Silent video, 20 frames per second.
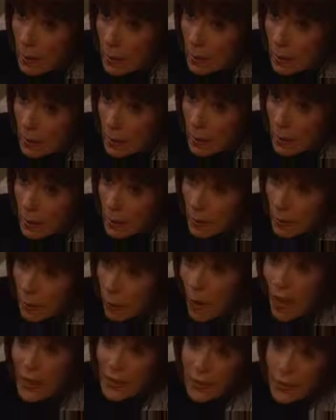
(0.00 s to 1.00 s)
he says,
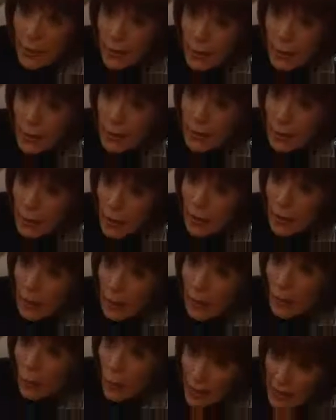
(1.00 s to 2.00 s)
what?
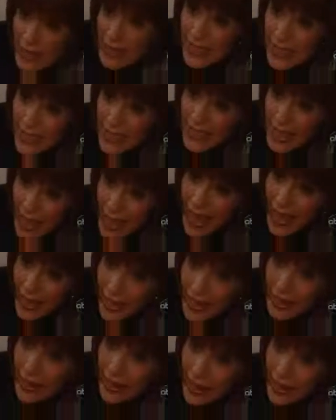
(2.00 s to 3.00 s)
What does he
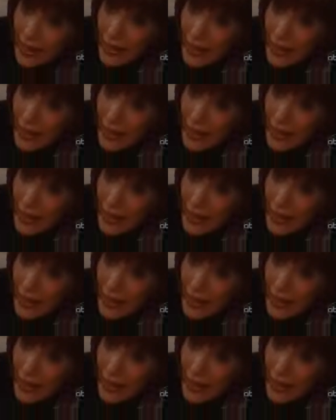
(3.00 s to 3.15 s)
say?